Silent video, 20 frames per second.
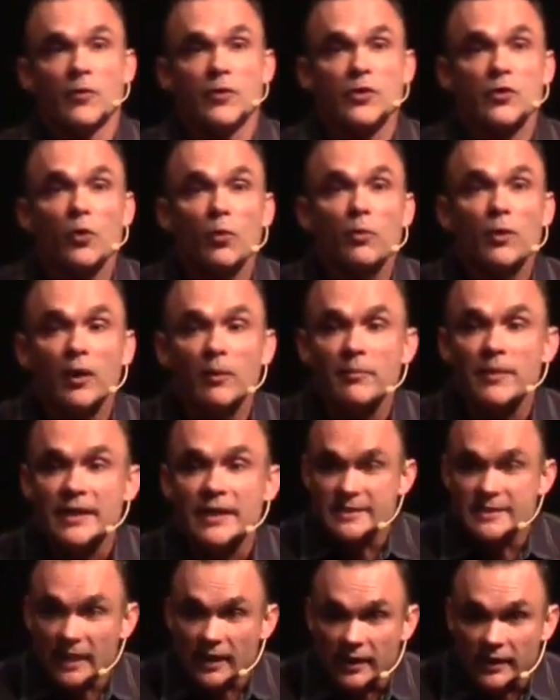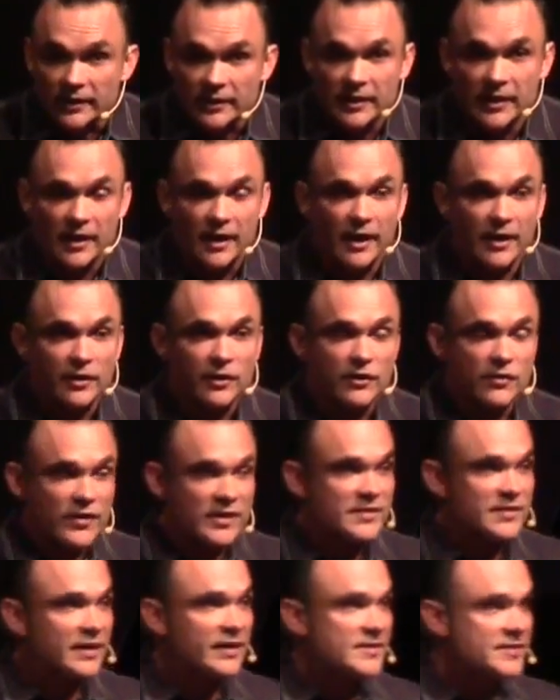your will done on earth
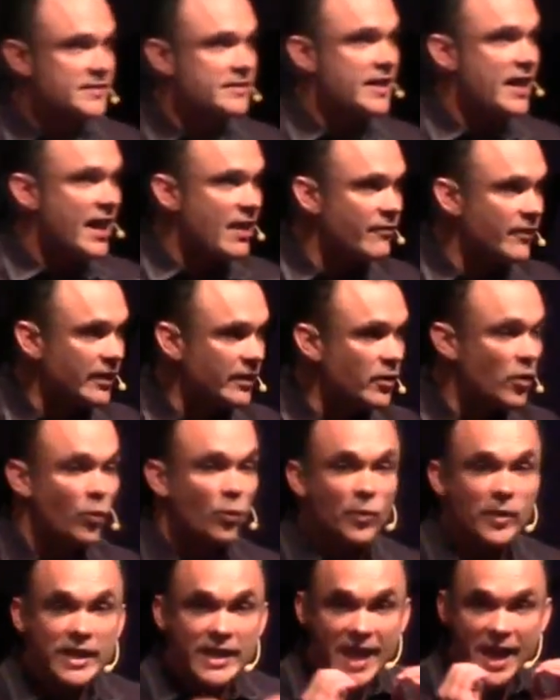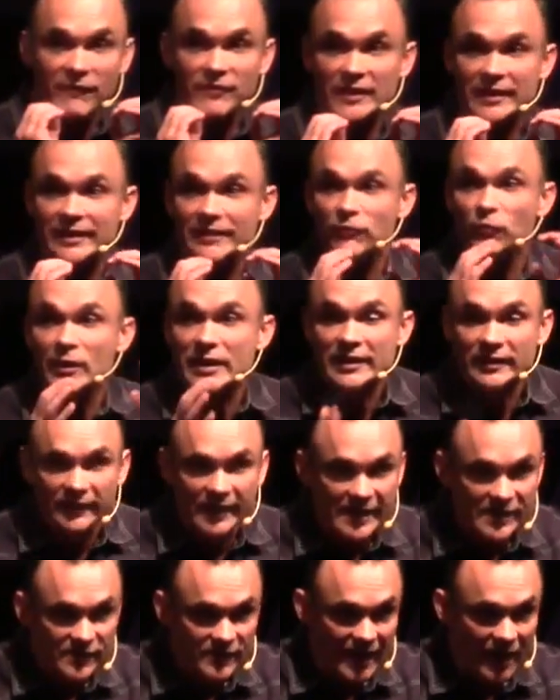as it is in heaven. We have to
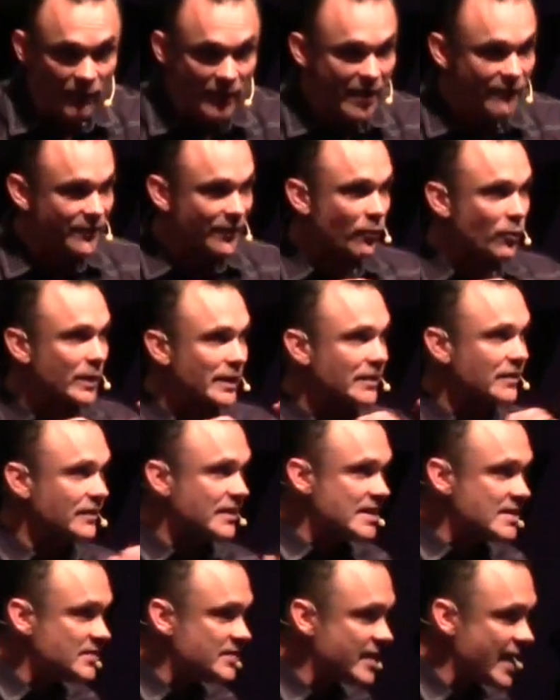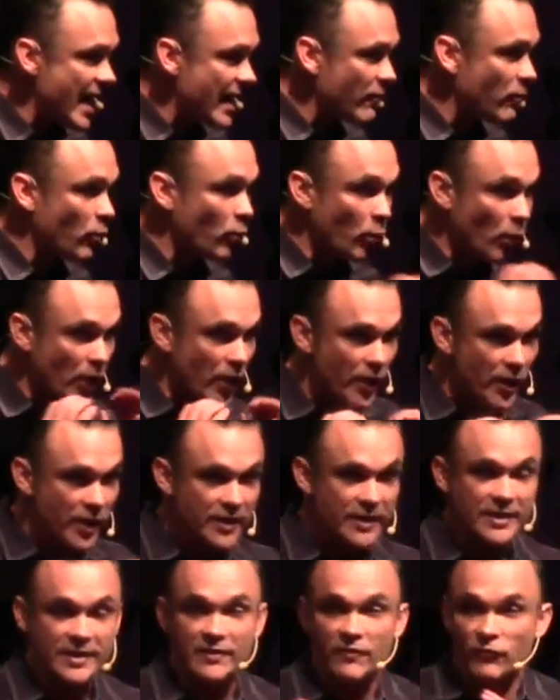release that. We have to release that
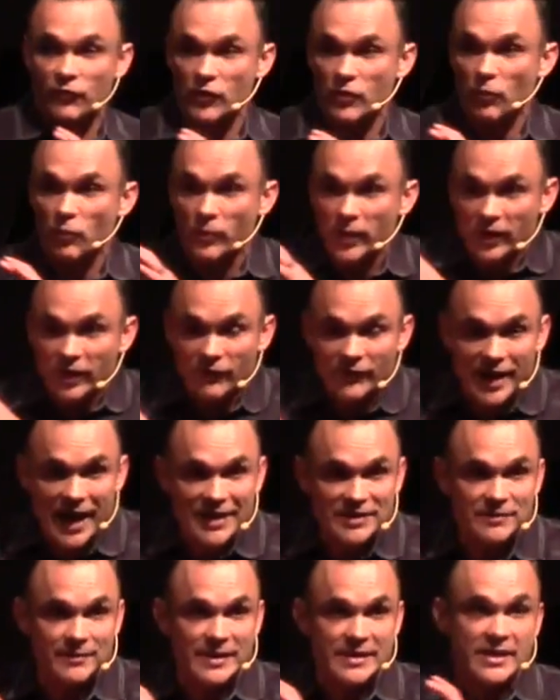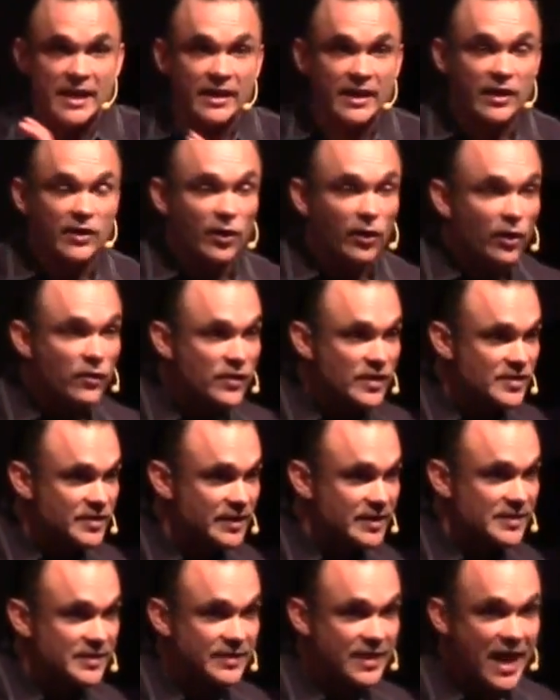word for the will of God to be done on earth as
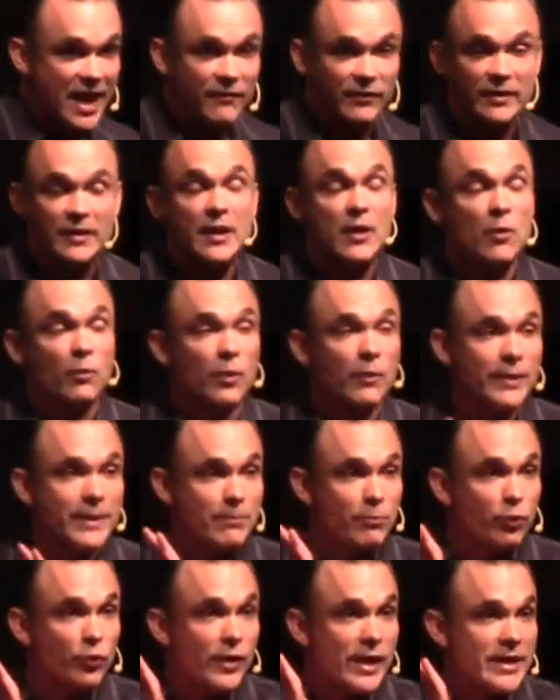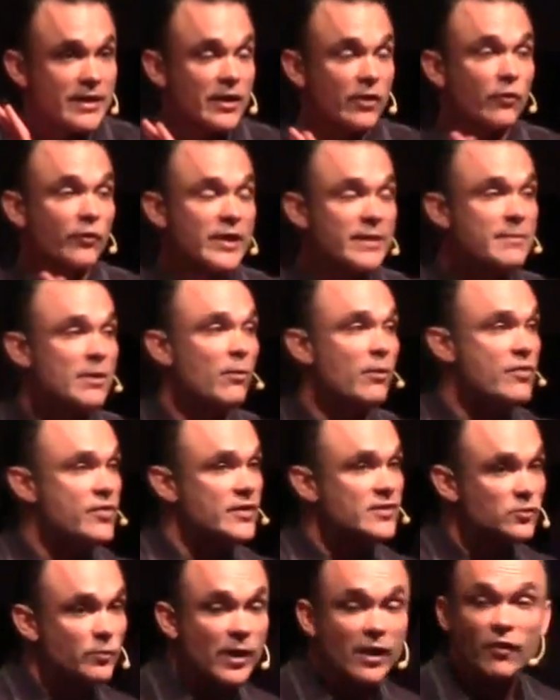it is in heaven. When we pray in agreement with
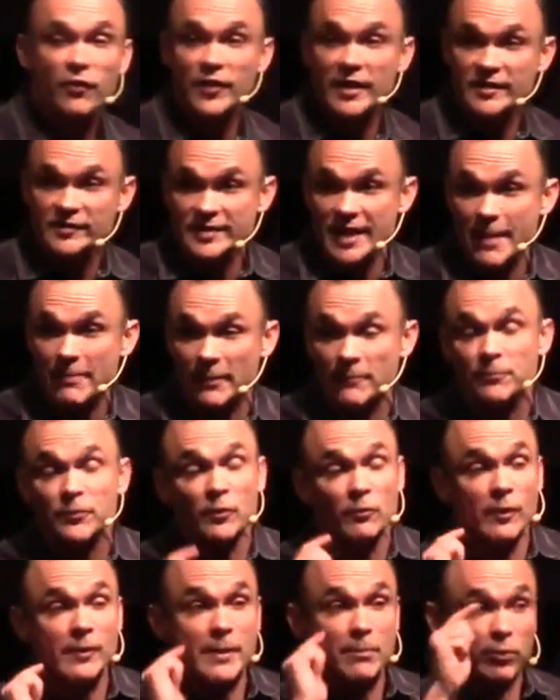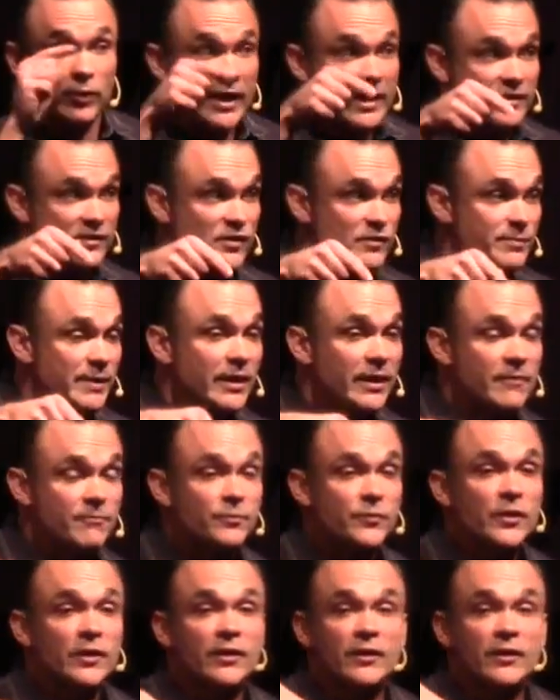his will, things happen. When we pray in the Spirit,